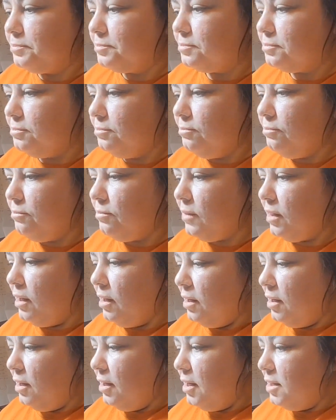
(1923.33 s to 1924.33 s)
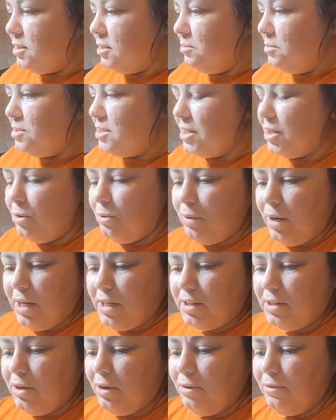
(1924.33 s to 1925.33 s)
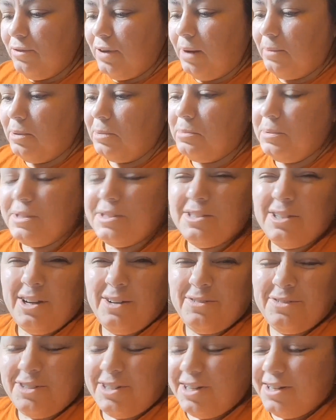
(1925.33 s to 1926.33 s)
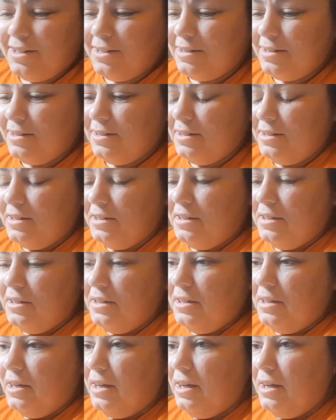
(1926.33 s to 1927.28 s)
it's almost like a raincoat fabric, but softer.